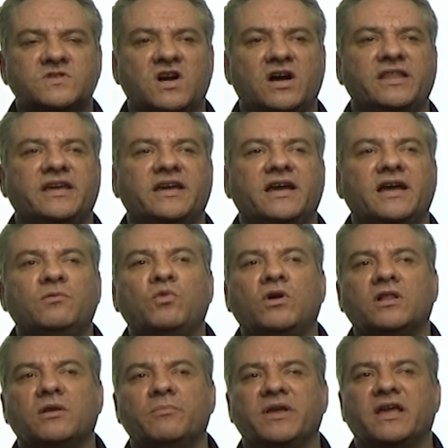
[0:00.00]
Hi there and
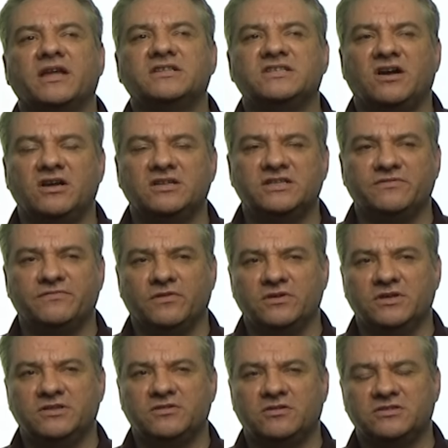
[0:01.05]
welcome again to
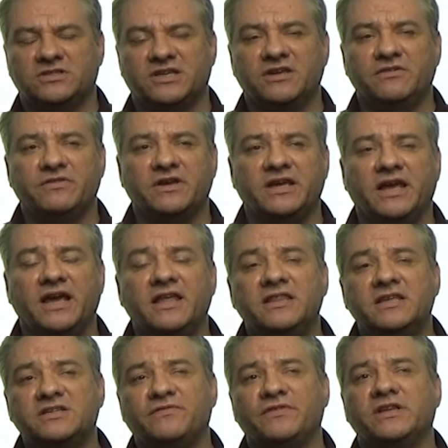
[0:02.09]
itauthority.tv. In
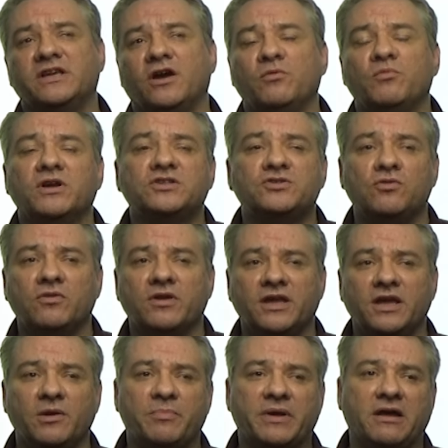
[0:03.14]
this video we're
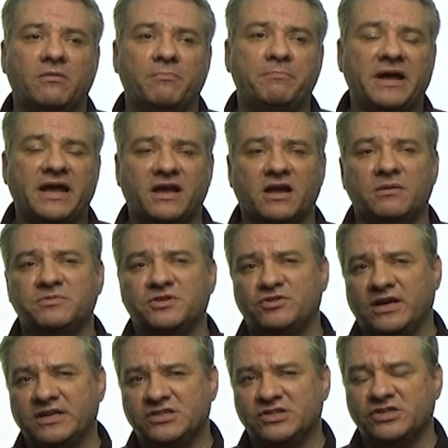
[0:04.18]
talking about backup
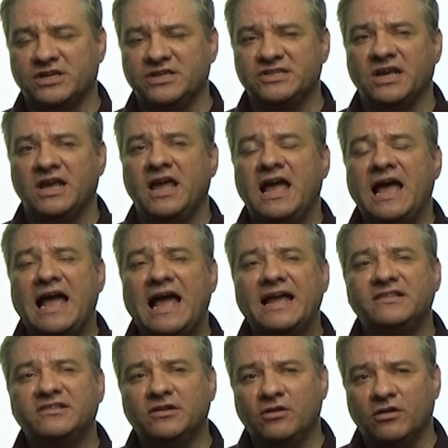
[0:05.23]
strategies
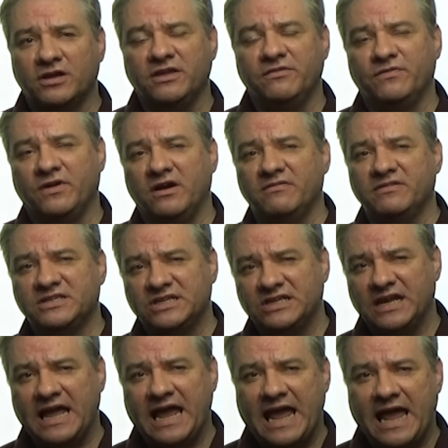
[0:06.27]
and the Locky virus
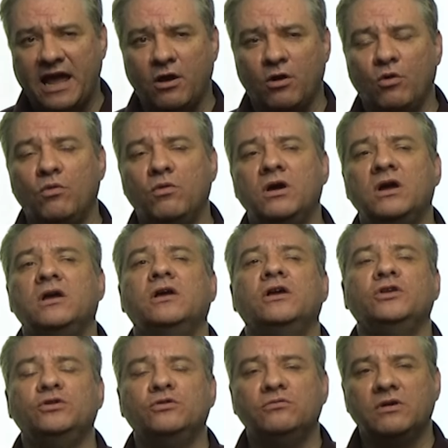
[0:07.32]
and how
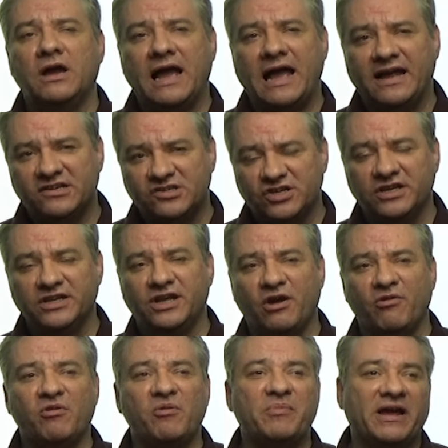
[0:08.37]
you actually
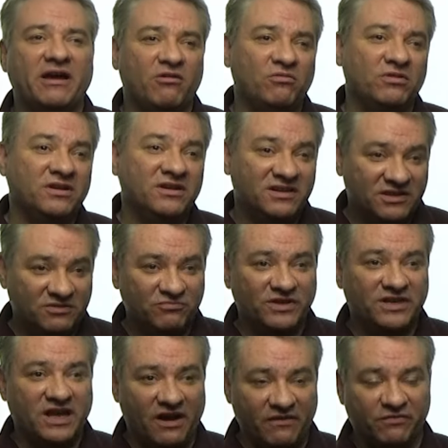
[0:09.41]
go about
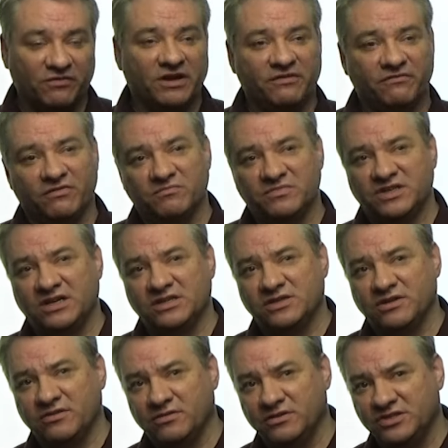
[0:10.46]
recovering from such
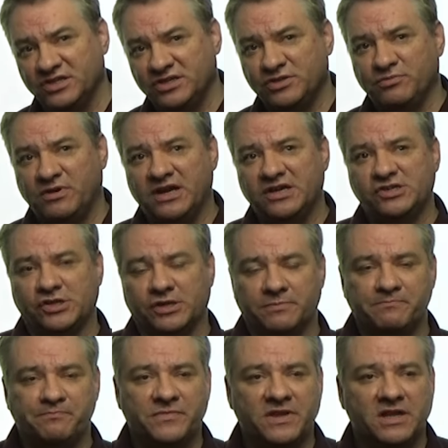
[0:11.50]
a situation.